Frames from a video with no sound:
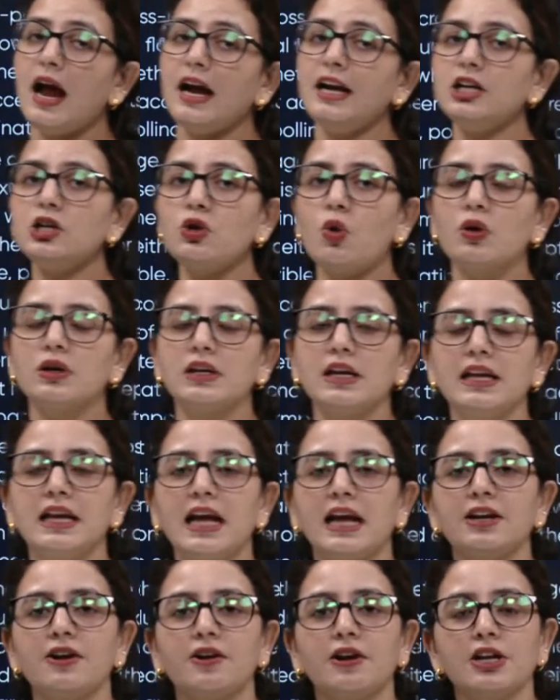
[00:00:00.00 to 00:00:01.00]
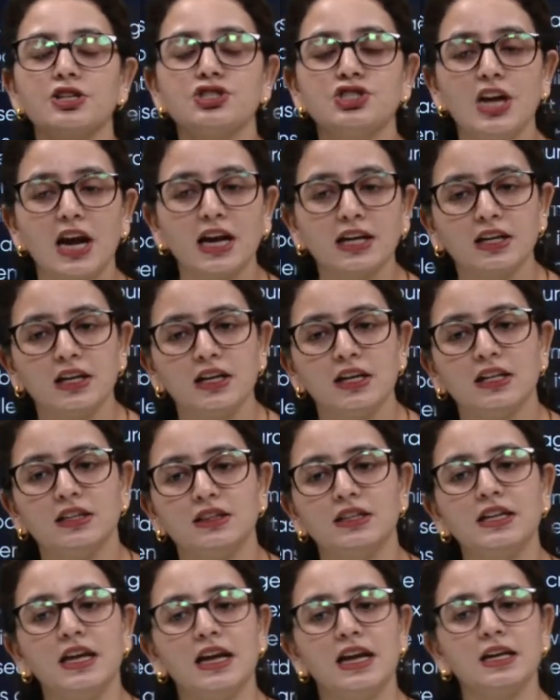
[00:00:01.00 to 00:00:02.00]
and totally can reject
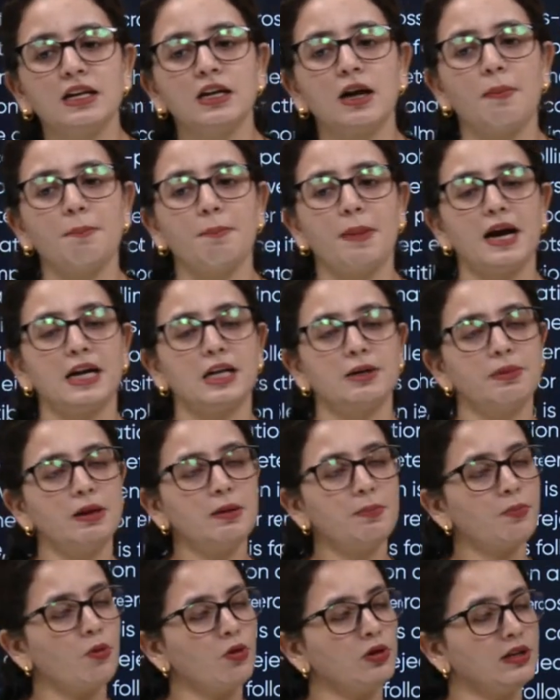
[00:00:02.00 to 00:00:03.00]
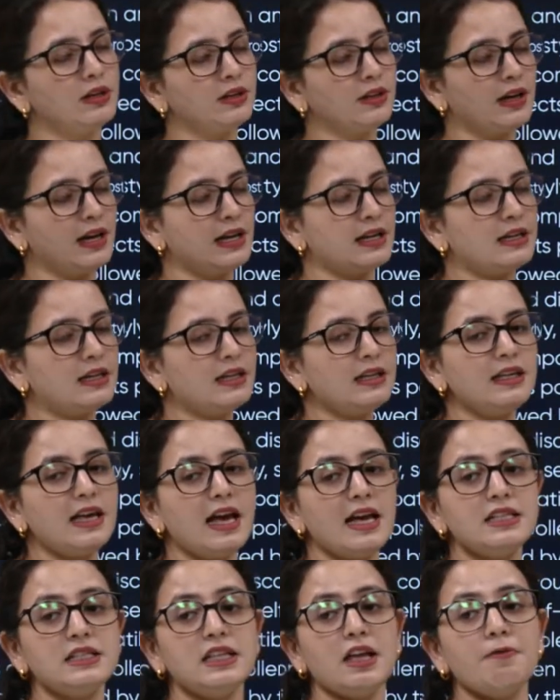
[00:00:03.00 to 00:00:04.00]
the incompatible pollen grain.
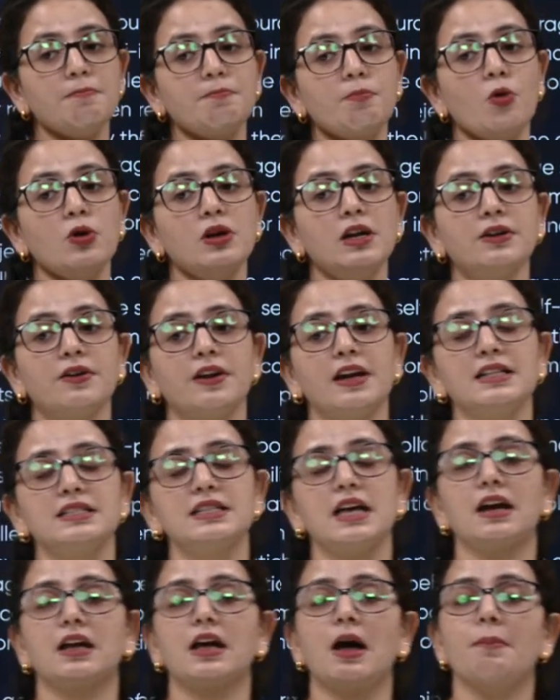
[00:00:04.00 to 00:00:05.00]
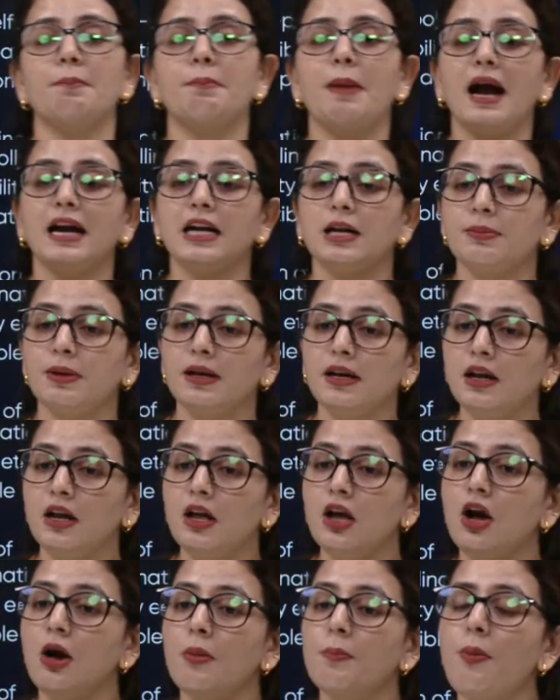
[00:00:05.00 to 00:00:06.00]
Yes, if pollen grains are compatible,
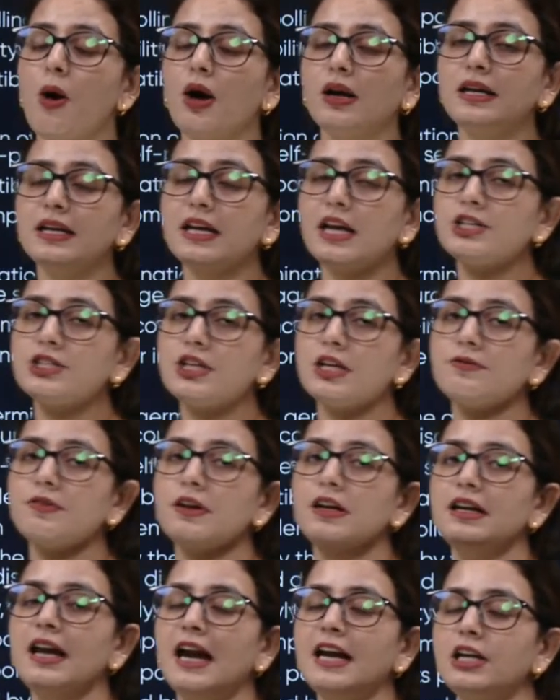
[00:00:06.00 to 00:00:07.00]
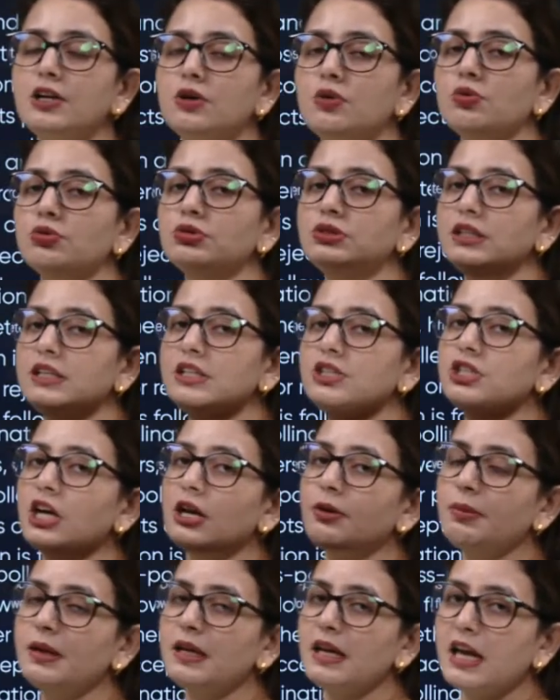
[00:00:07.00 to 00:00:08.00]
pollination will lead to the
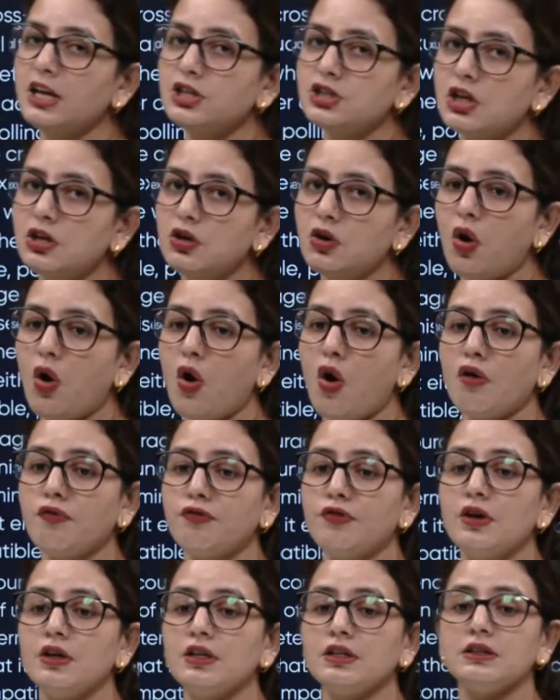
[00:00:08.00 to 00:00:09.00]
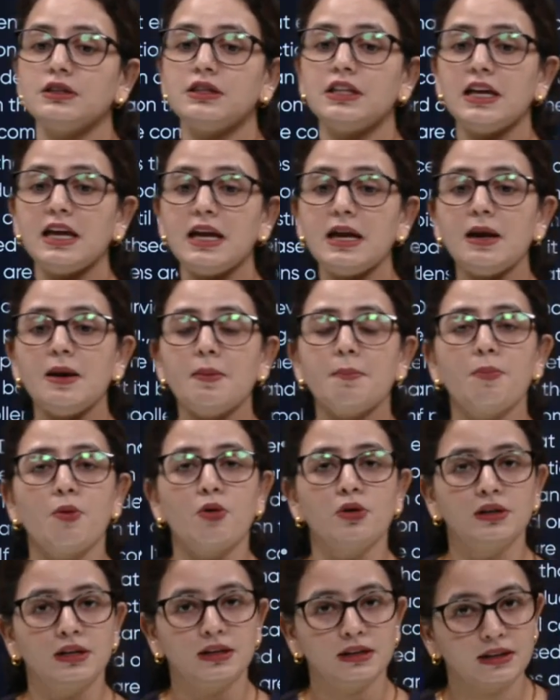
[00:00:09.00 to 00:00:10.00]
germination of the
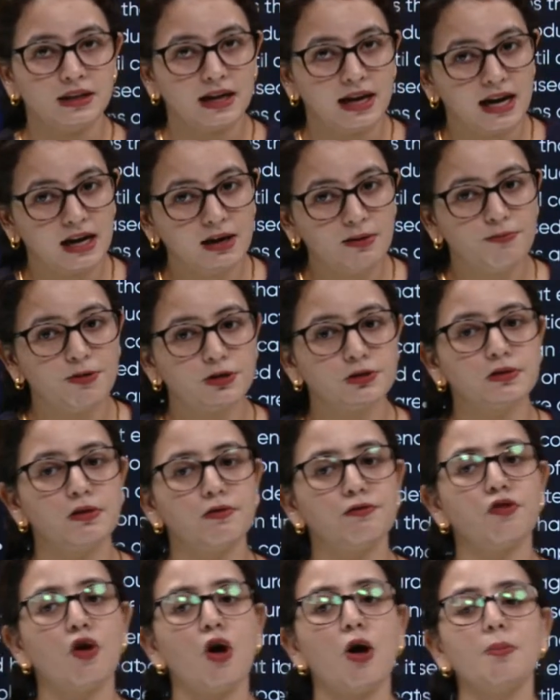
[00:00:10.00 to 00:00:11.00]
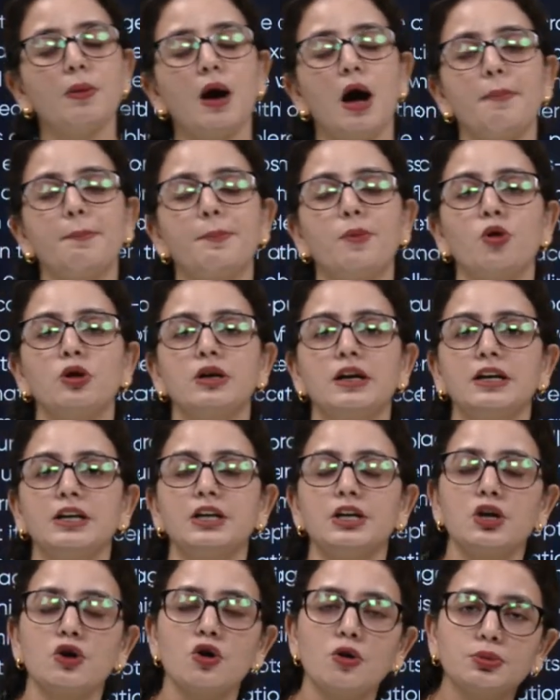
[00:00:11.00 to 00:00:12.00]
pollen grain, which will form a
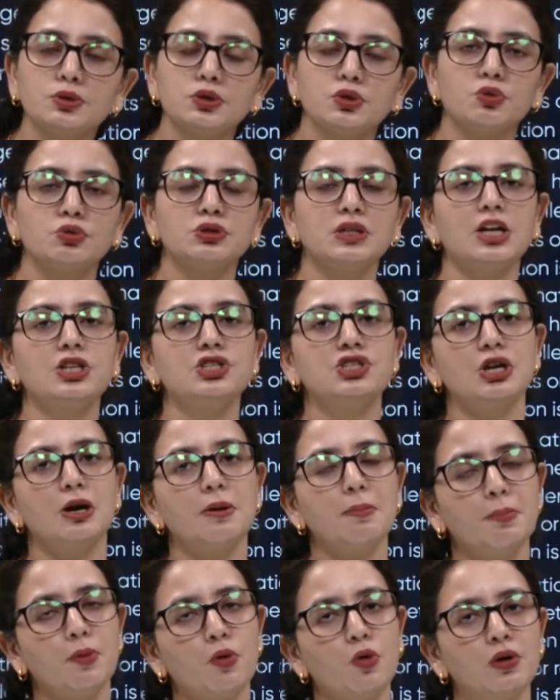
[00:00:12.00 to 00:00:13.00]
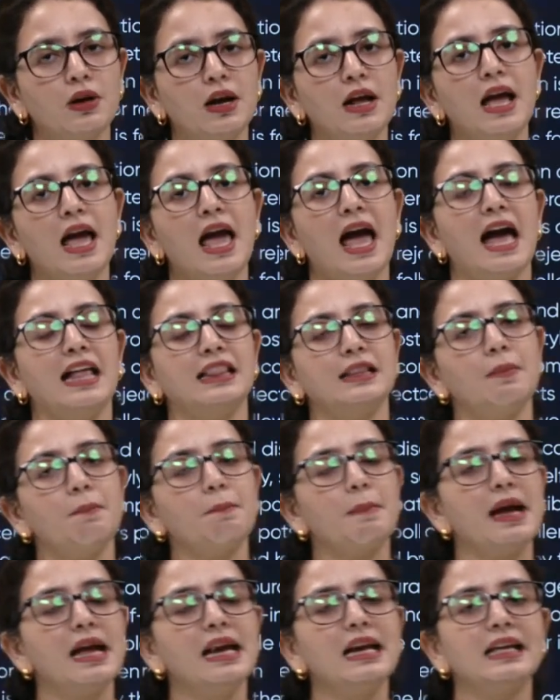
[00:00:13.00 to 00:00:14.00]
pollen tube through the germ pore, and the
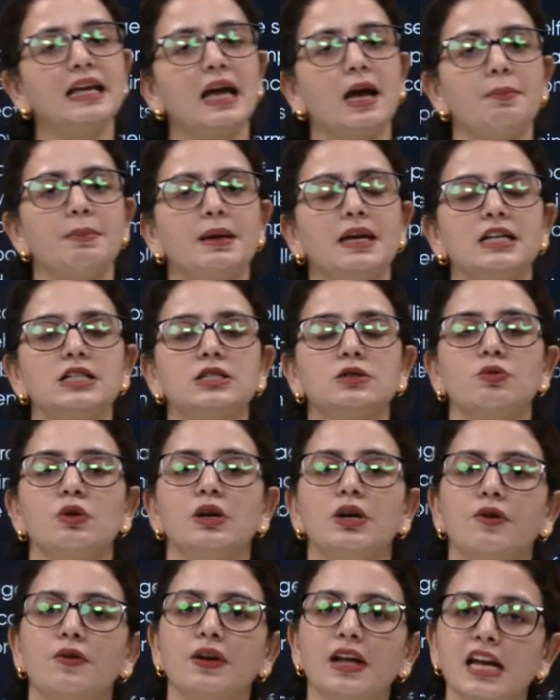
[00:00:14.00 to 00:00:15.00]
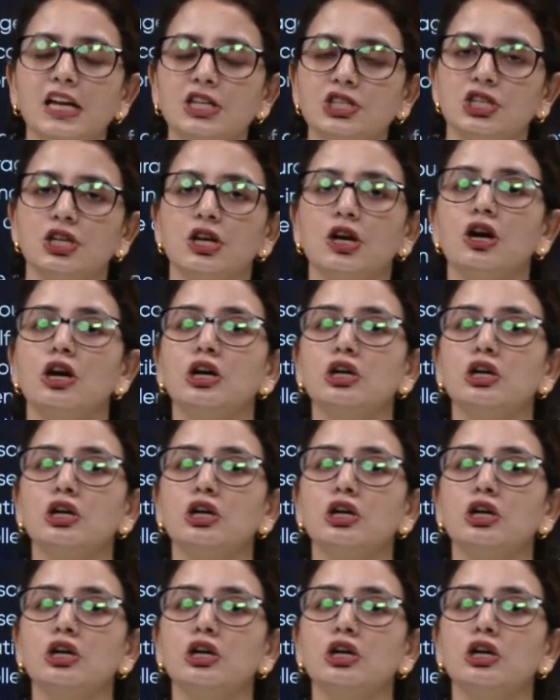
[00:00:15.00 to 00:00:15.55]
male gametes will reach